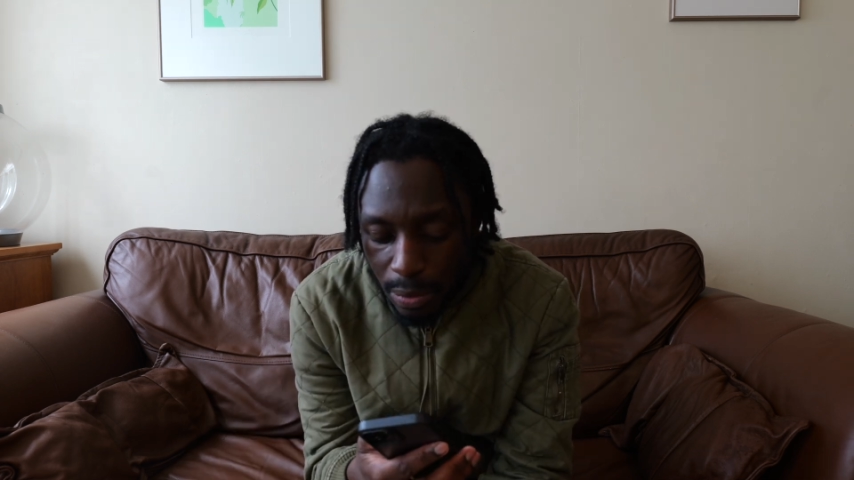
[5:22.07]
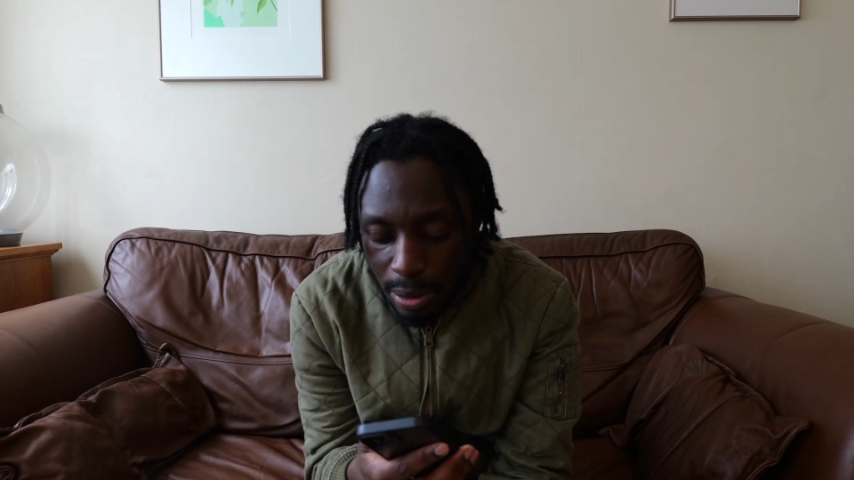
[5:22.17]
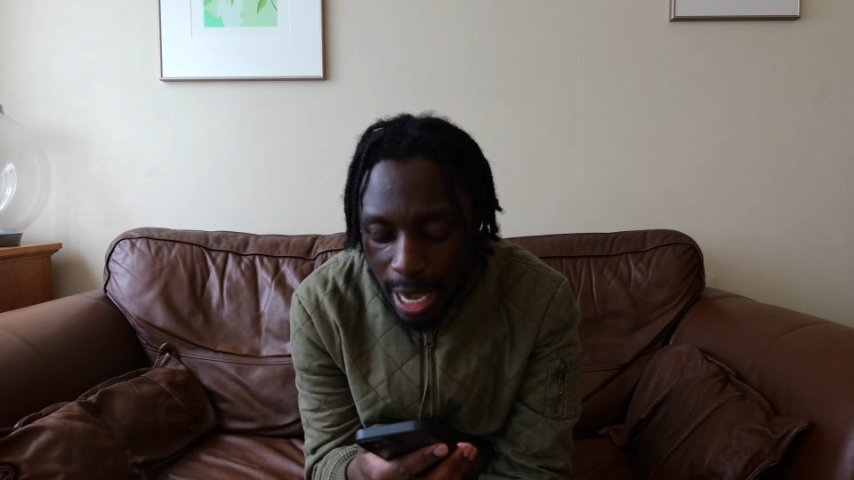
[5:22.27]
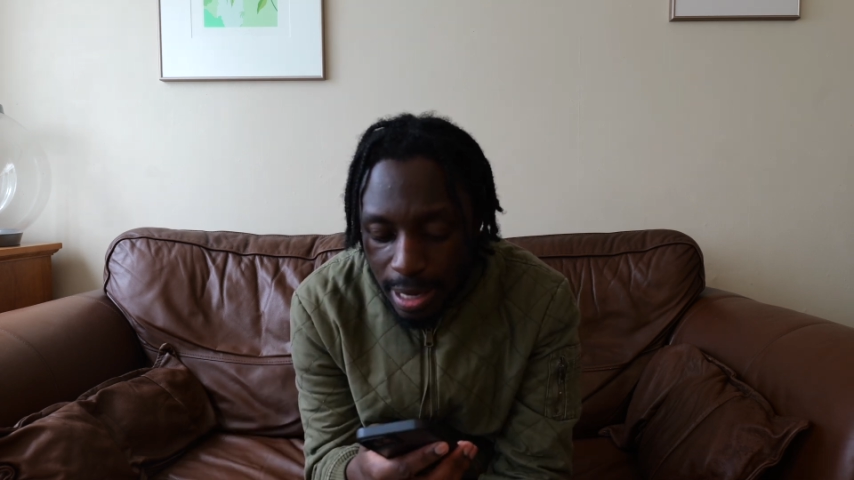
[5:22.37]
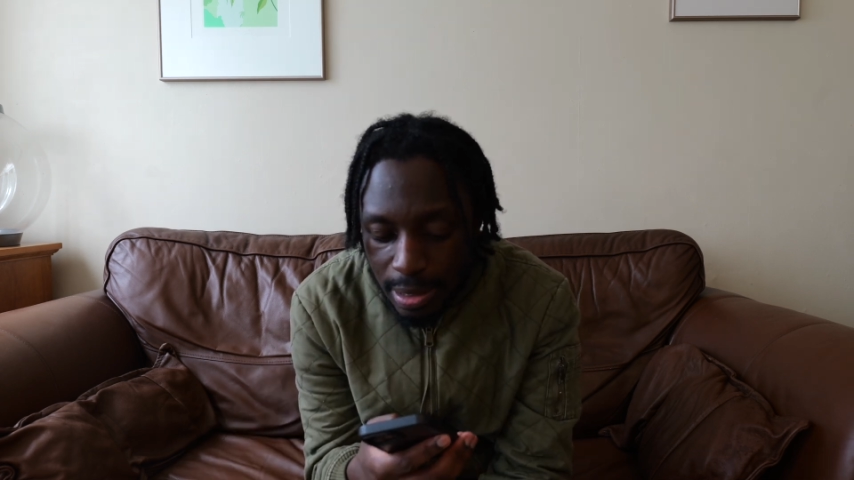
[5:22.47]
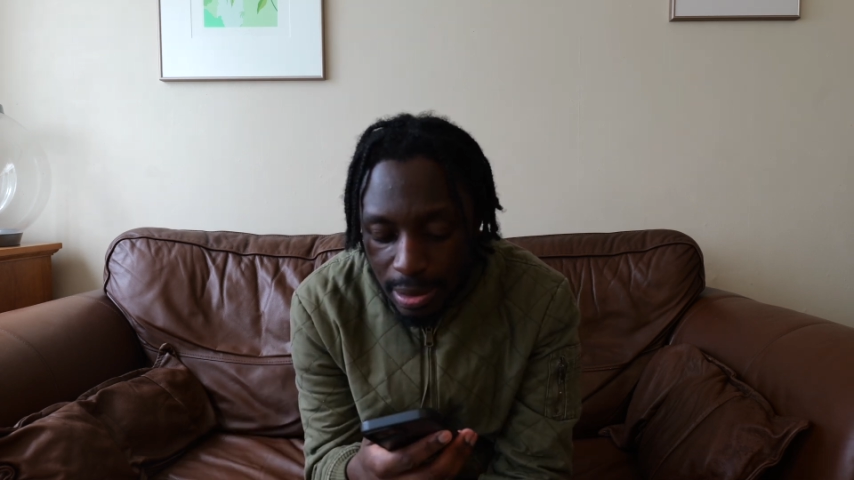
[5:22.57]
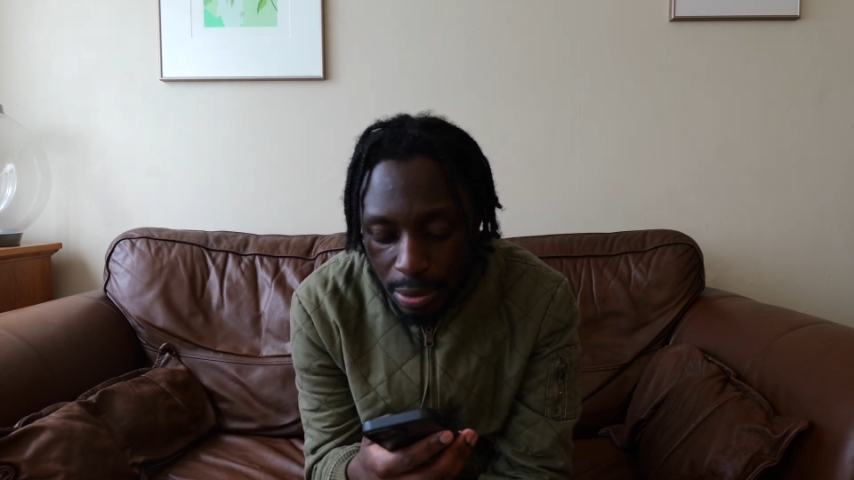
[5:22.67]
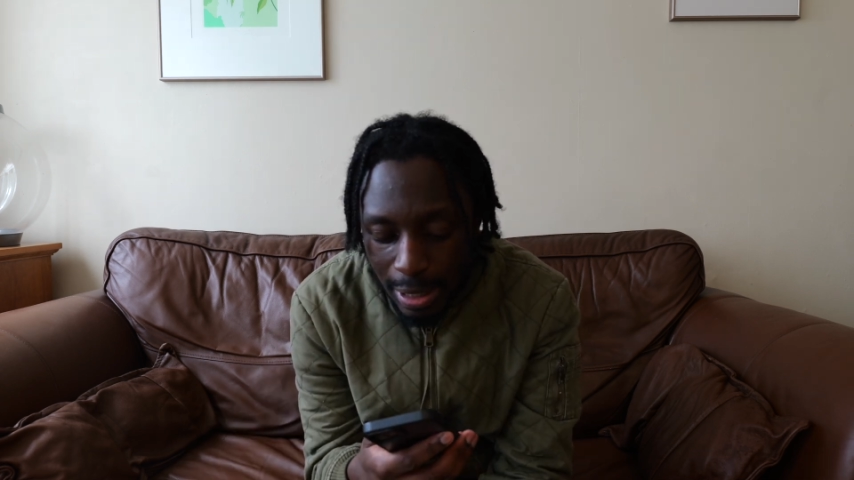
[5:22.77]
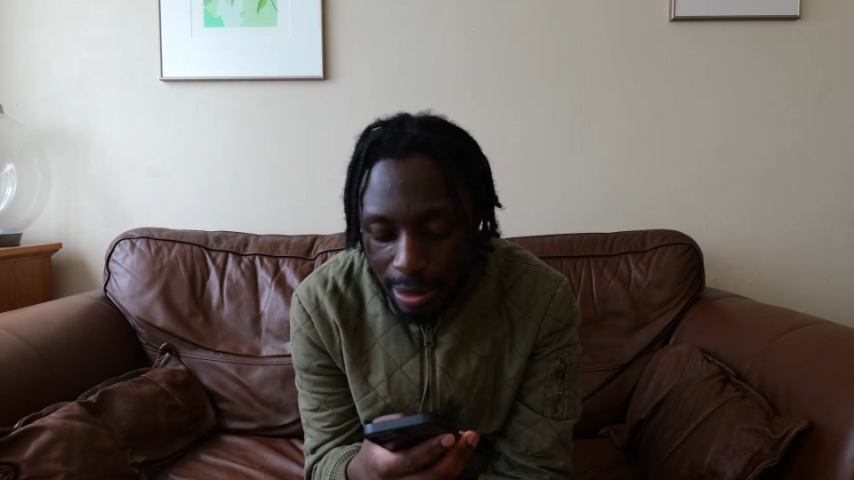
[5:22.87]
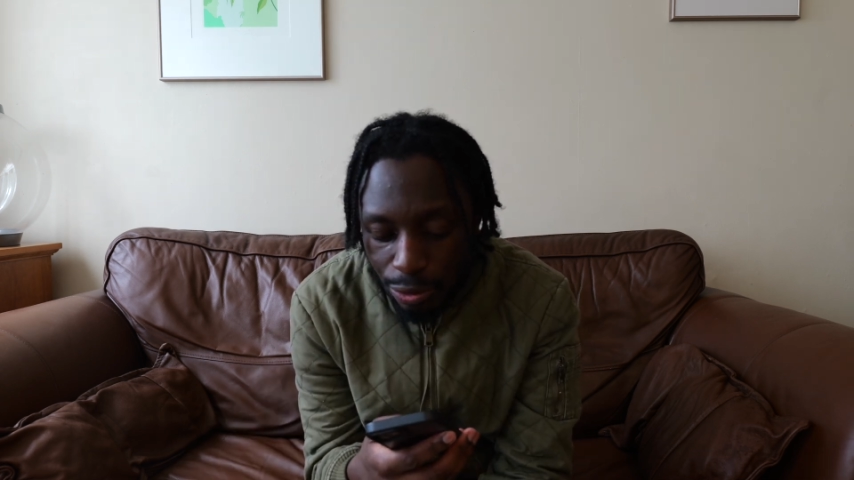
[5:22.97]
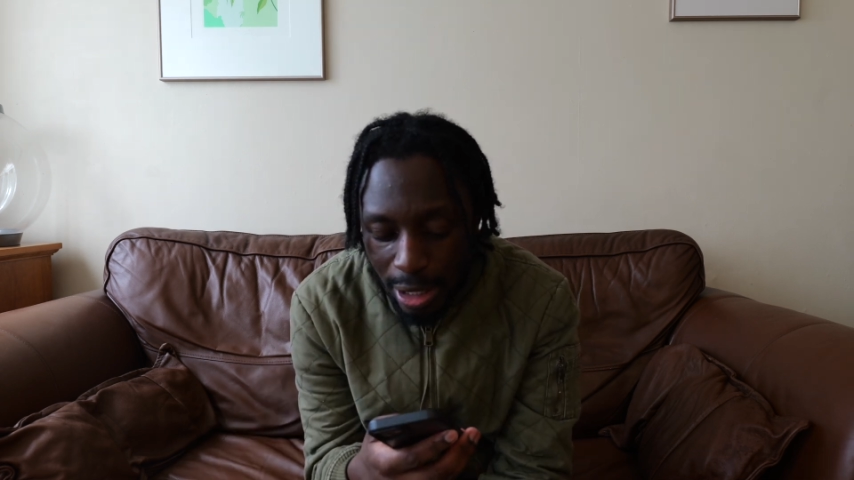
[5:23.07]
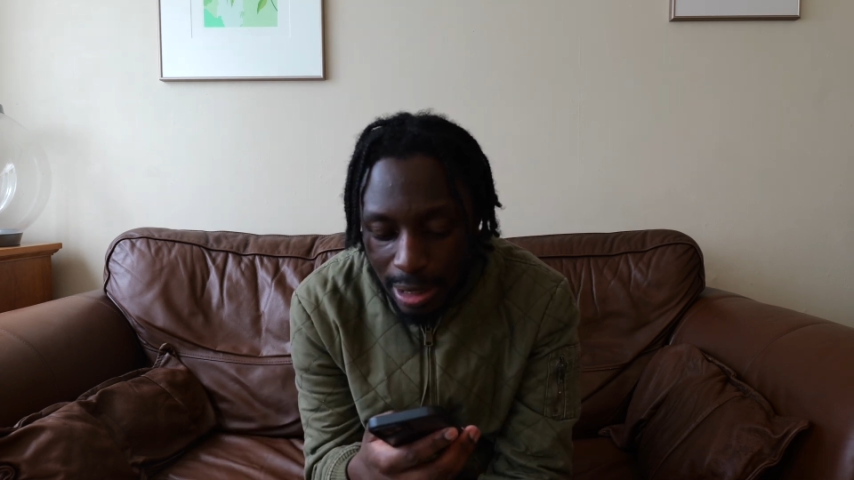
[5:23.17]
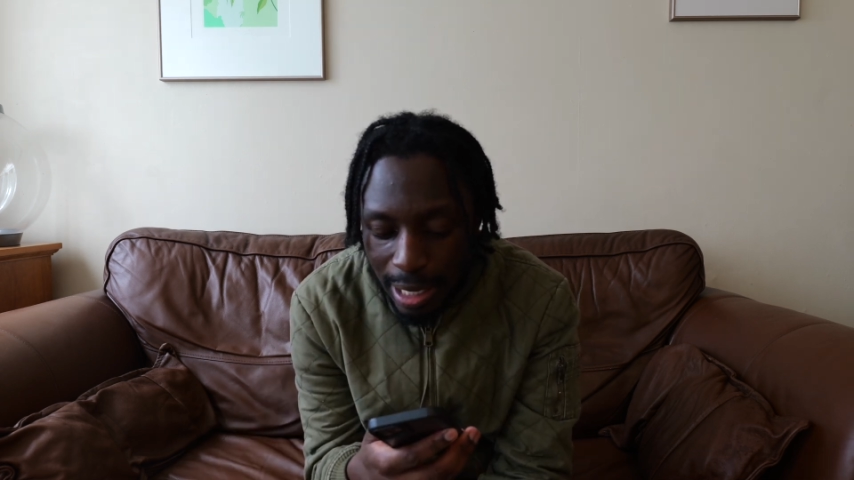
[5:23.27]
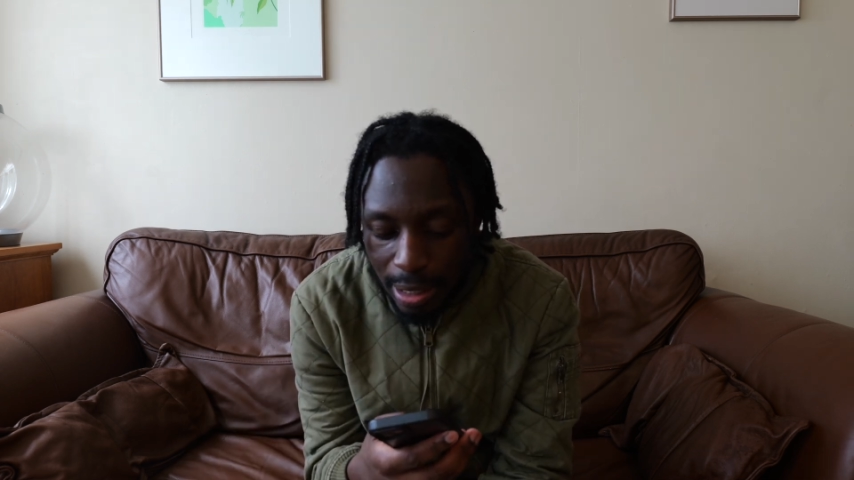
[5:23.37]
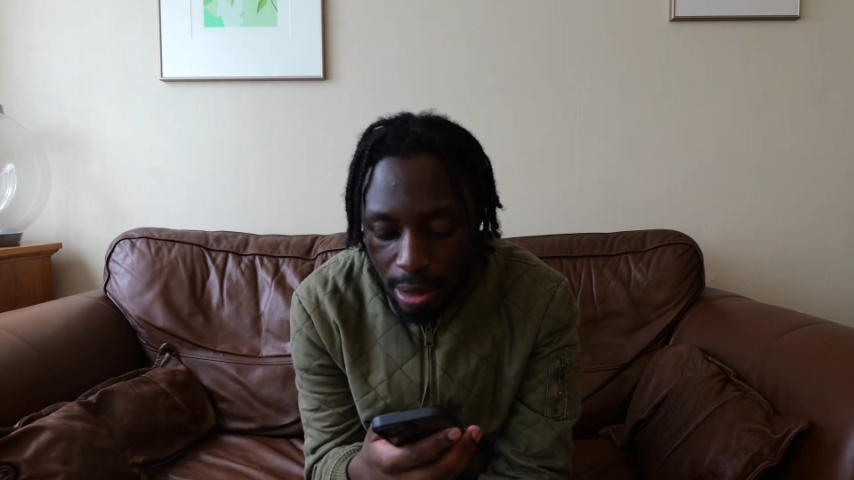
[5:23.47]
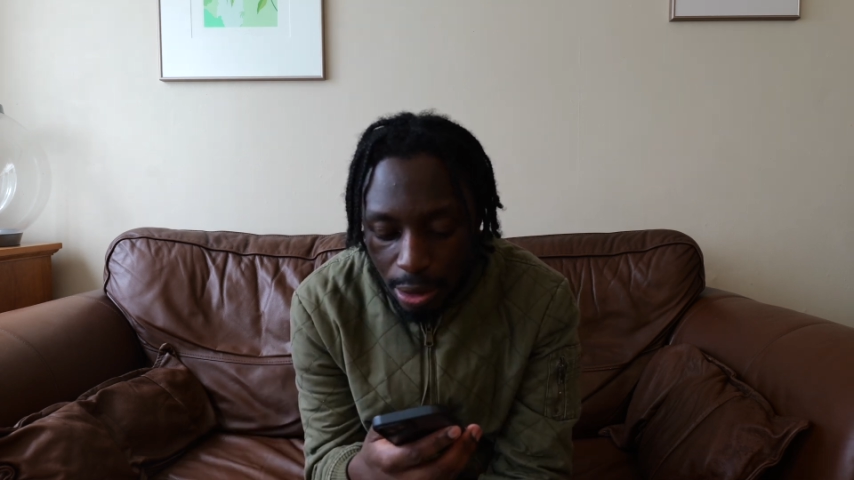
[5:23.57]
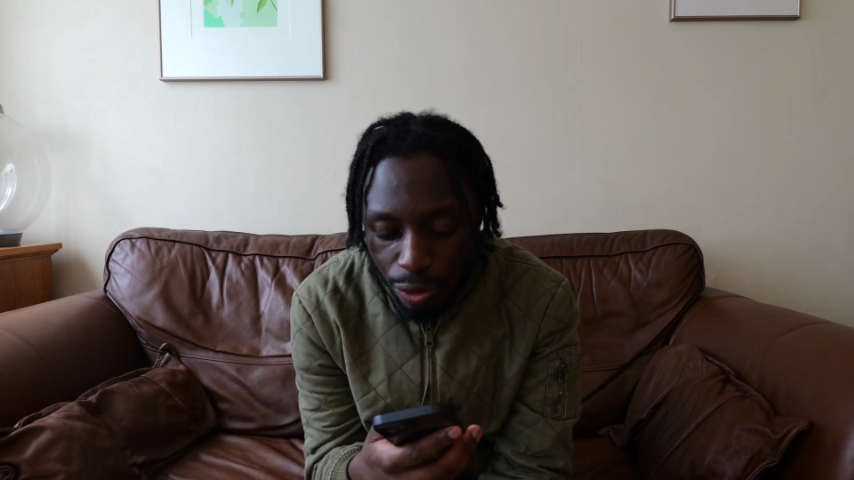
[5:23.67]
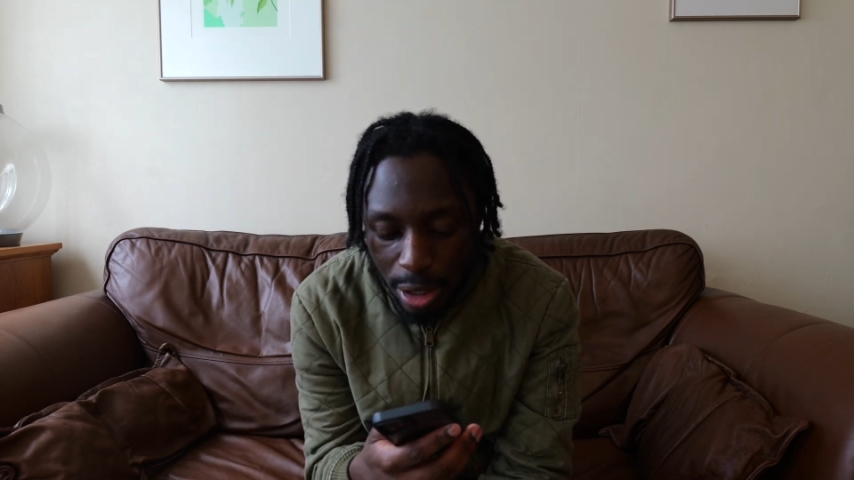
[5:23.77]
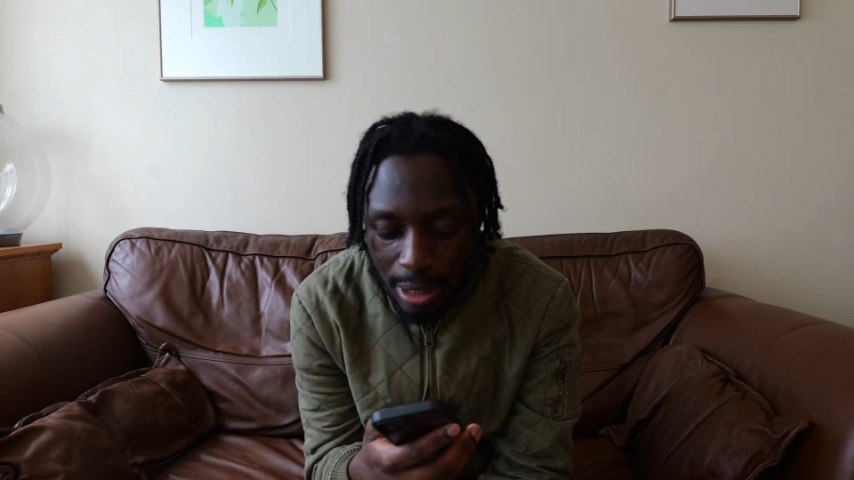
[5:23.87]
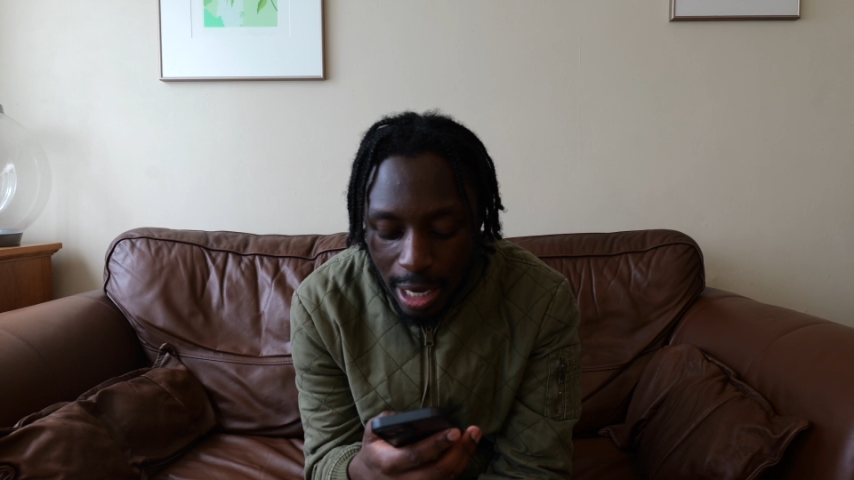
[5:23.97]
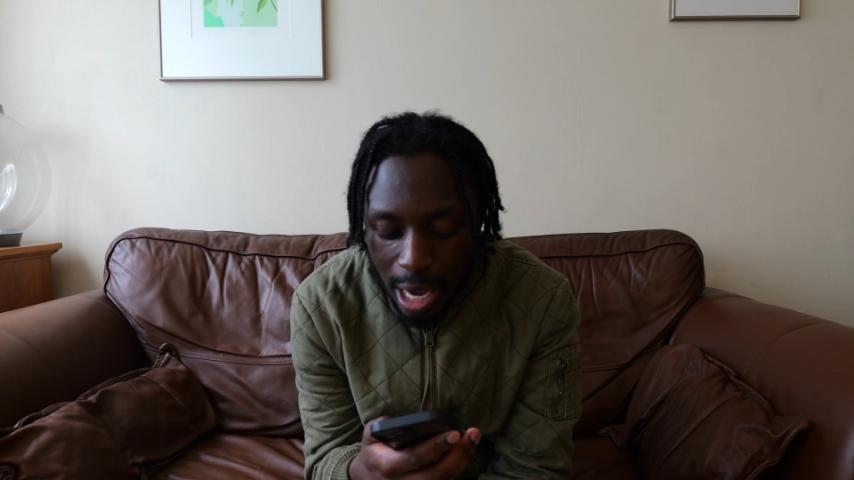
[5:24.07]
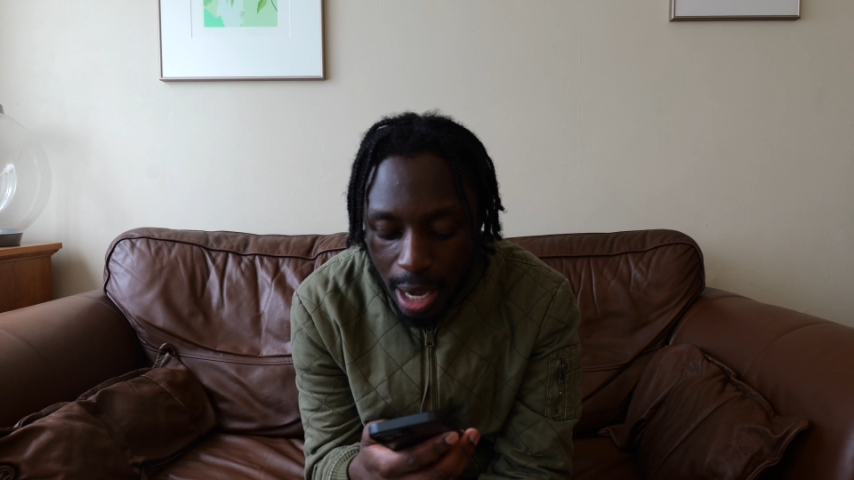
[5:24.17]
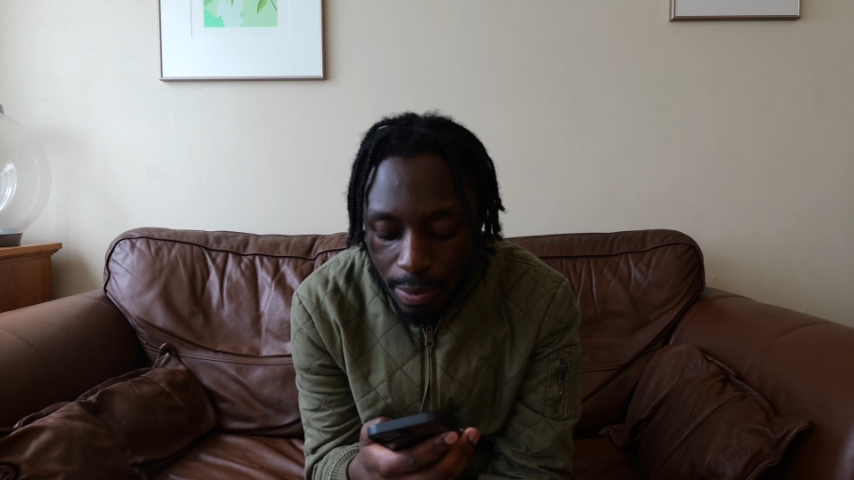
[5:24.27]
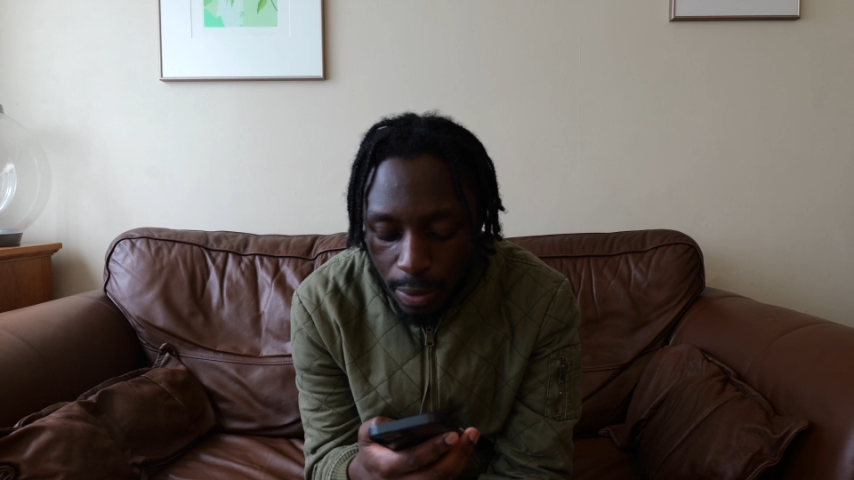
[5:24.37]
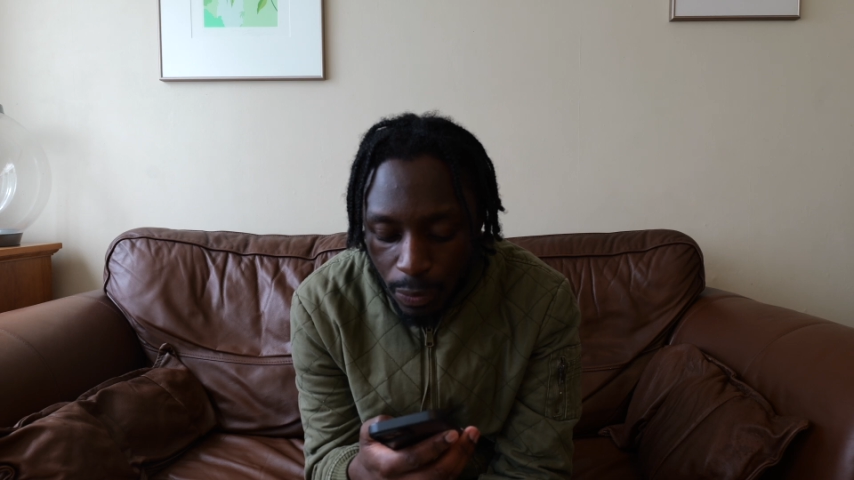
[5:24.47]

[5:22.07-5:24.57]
that creating that app.